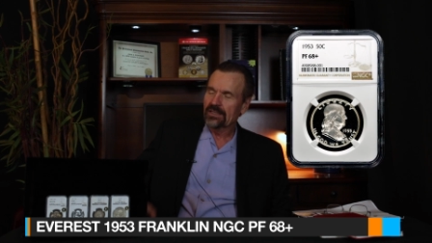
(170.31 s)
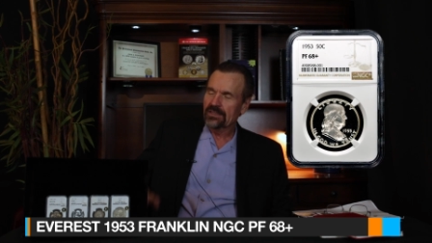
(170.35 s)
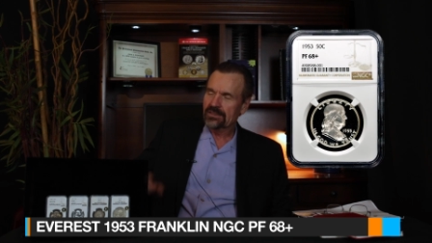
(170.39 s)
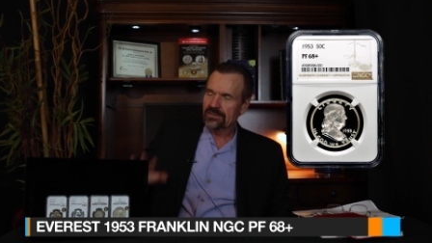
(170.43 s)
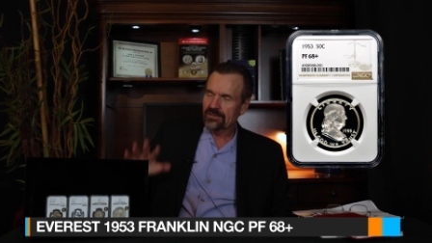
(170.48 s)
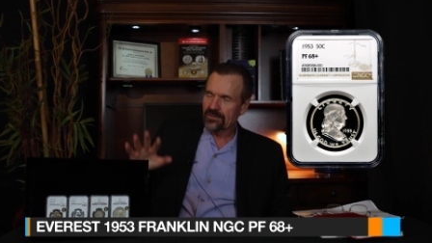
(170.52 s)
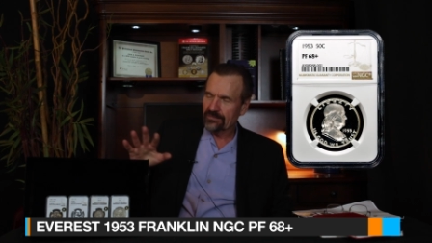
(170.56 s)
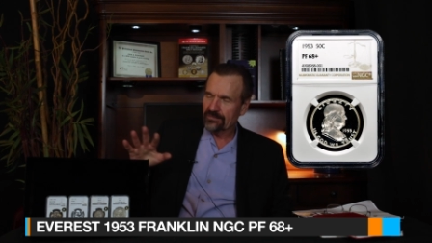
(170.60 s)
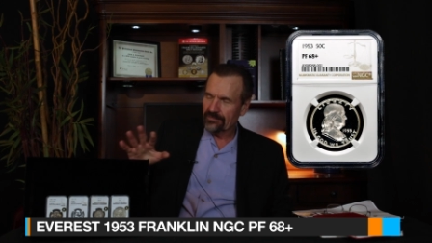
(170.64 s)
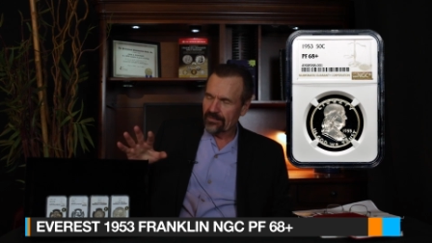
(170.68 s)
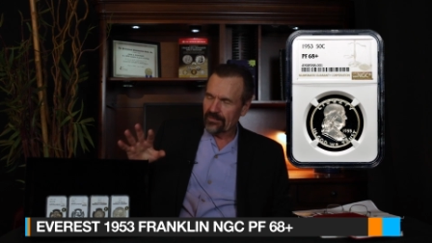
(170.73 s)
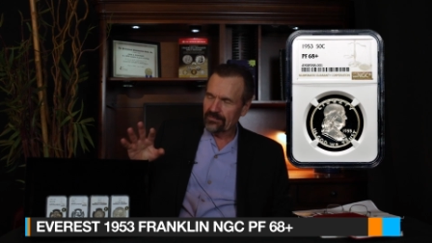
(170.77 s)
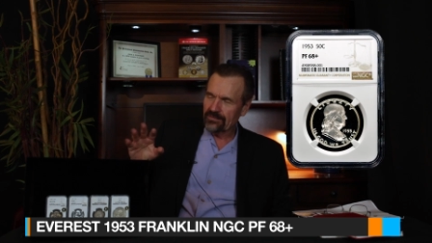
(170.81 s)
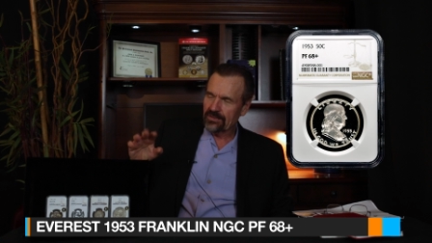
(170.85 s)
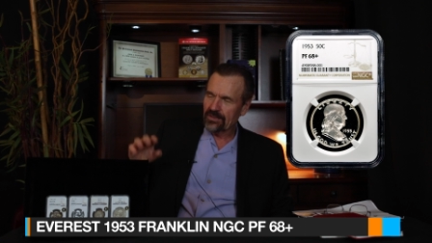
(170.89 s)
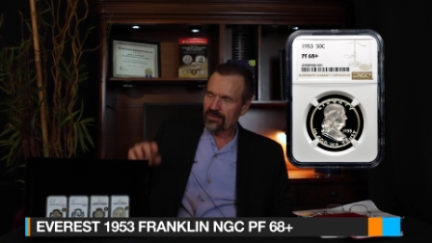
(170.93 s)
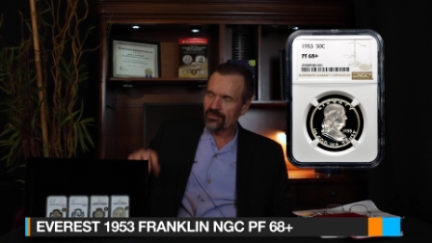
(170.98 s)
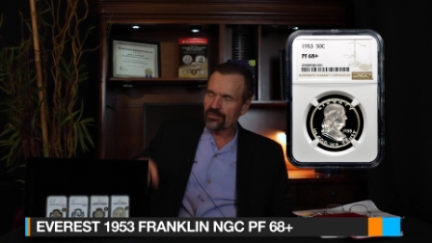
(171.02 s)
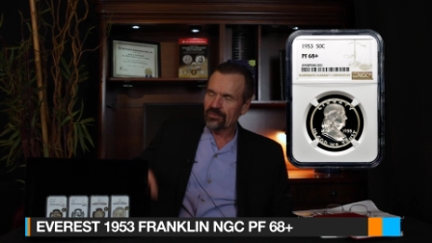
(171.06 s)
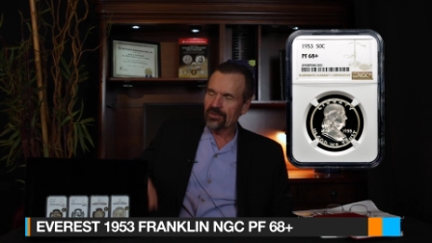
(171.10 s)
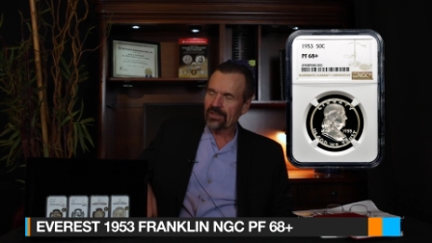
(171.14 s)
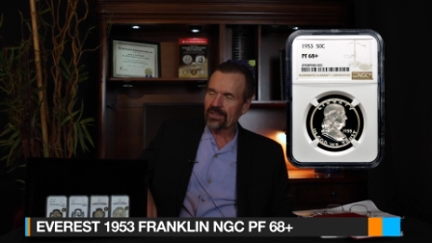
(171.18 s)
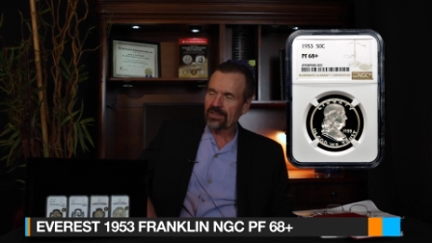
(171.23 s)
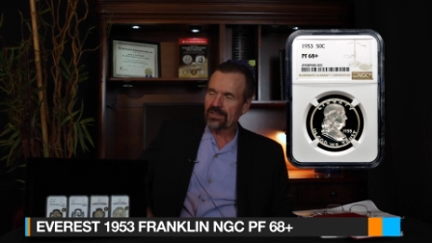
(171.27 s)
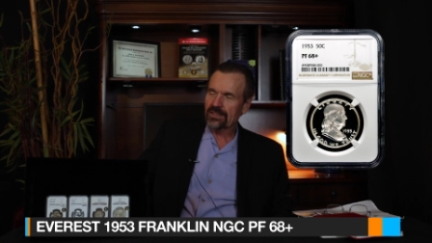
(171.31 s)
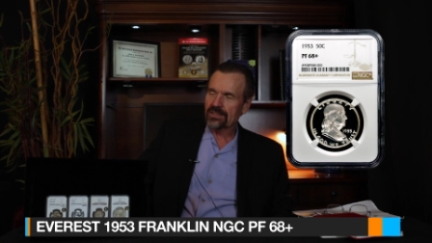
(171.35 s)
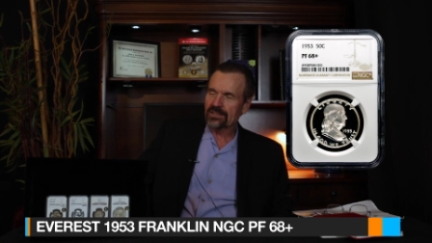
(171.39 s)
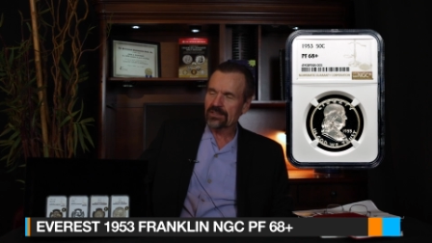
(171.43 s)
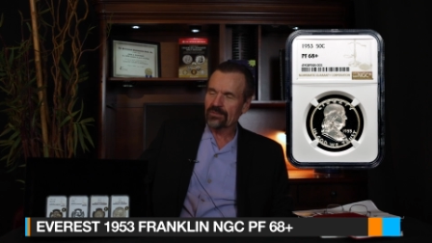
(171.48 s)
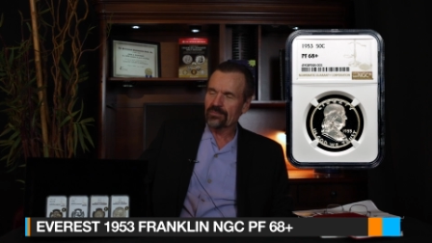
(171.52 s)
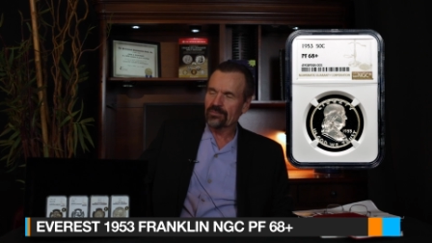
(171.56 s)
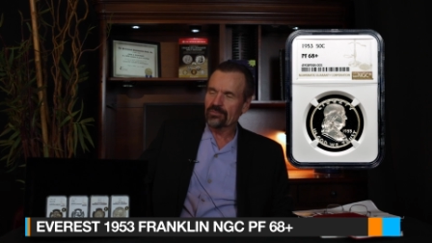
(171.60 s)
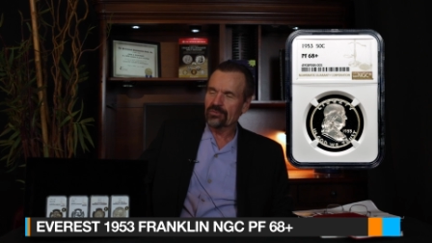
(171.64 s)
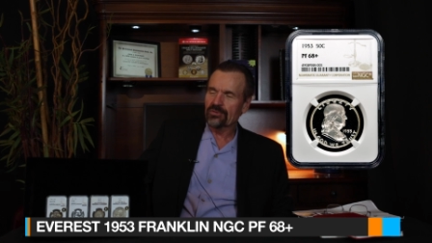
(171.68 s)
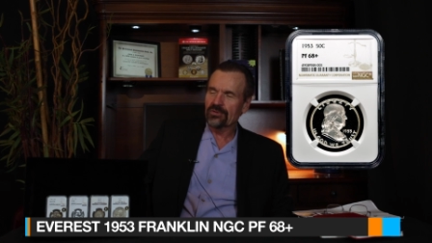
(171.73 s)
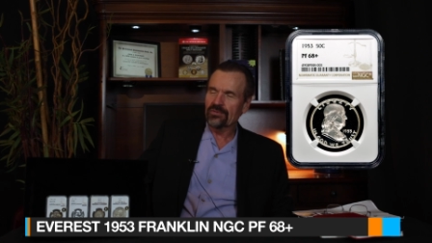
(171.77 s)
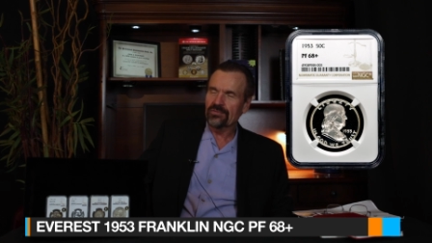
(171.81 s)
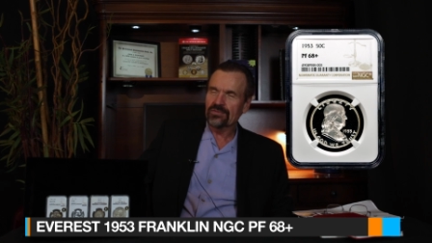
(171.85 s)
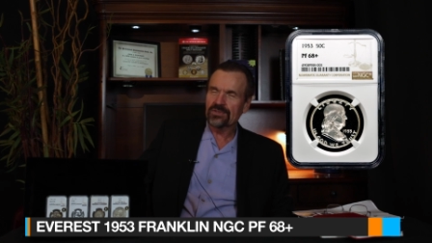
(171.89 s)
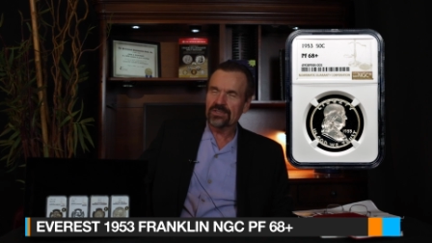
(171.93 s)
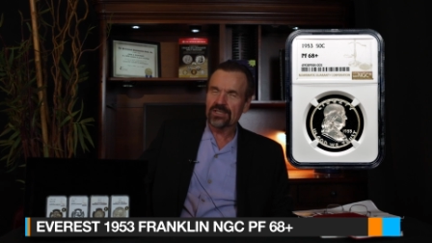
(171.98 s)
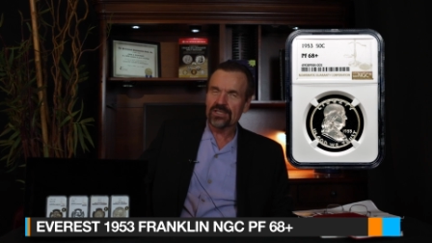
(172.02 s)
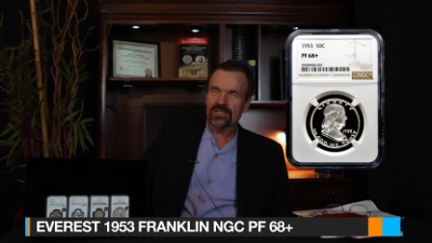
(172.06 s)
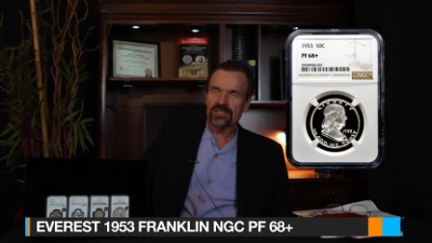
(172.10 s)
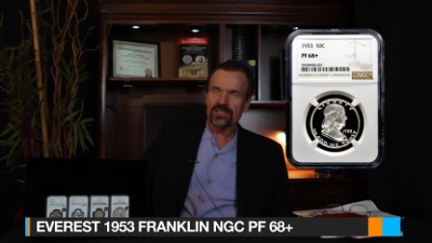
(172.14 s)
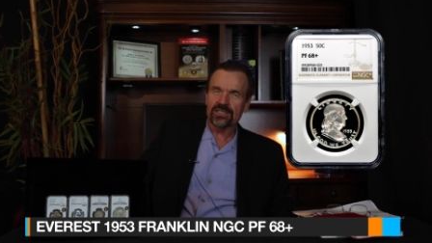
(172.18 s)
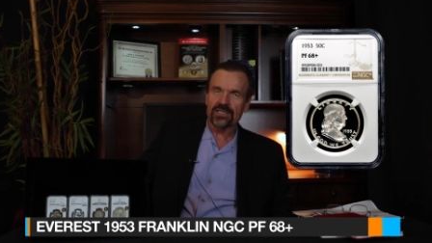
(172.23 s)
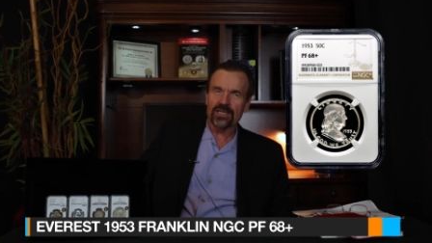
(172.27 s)
53 is a proof
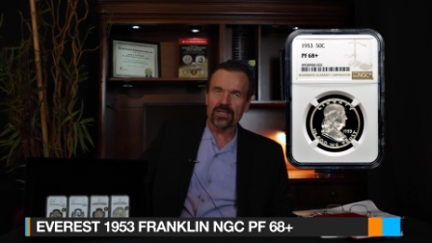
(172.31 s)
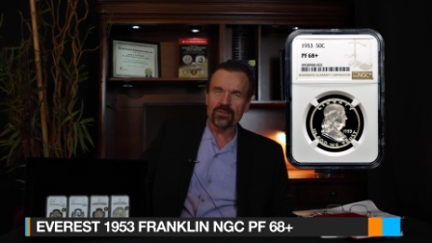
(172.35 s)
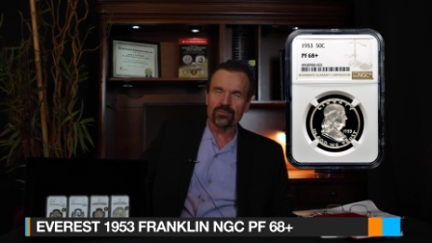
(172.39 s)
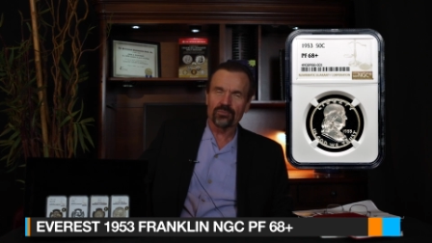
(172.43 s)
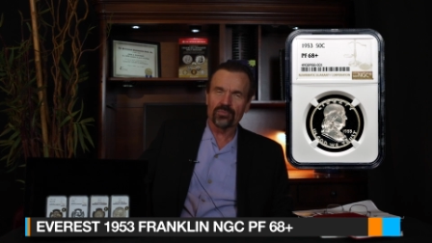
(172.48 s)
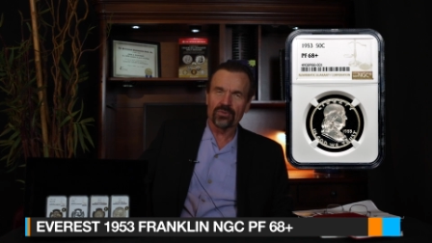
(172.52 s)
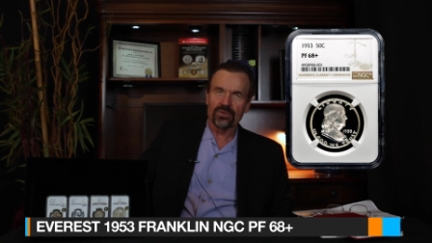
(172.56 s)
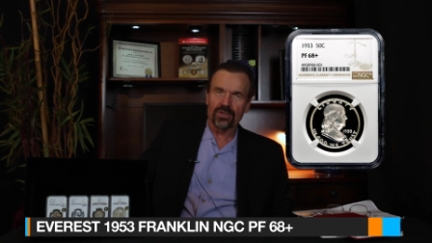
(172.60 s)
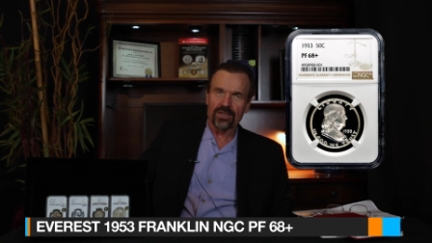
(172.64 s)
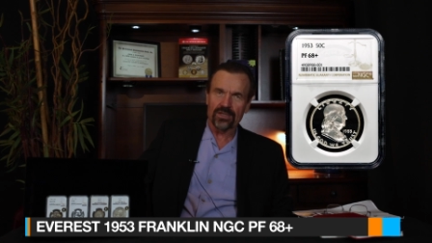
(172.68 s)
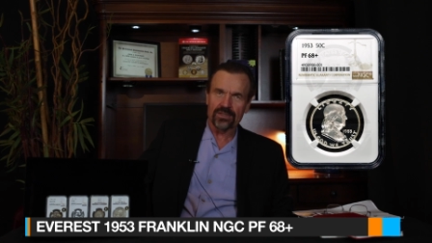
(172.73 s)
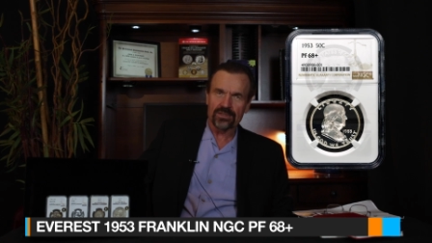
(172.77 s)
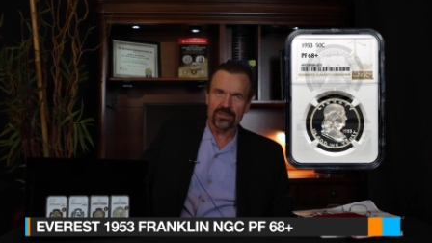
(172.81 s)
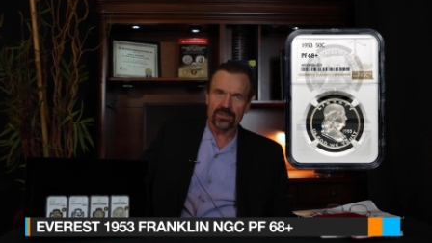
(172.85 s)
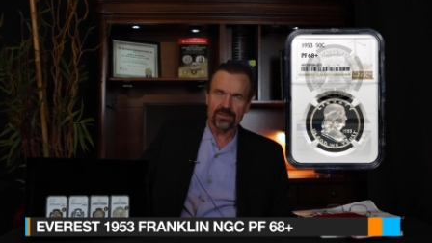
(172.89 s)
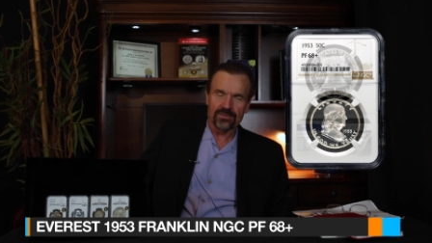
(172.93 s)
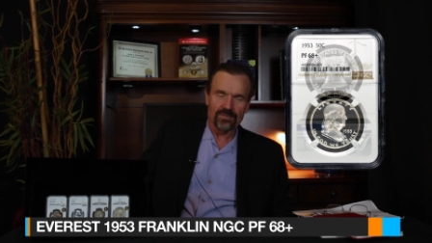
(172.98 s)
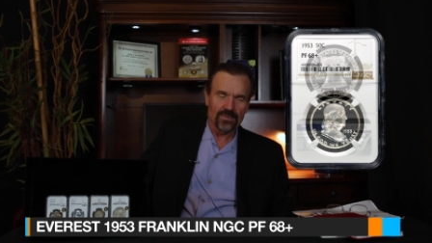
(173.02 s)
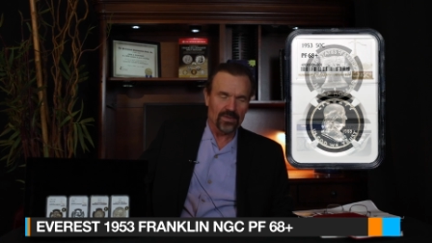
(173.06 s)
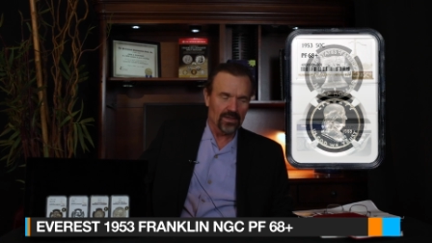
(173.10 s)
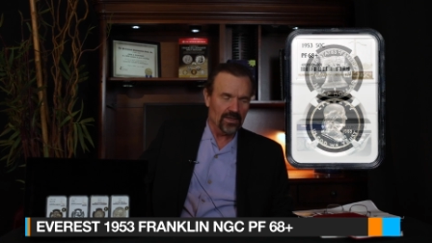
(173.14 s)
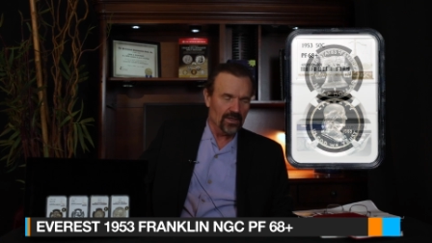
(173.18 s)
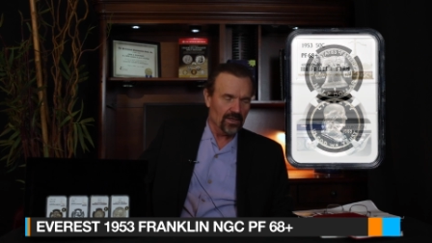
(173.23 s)
68 plus.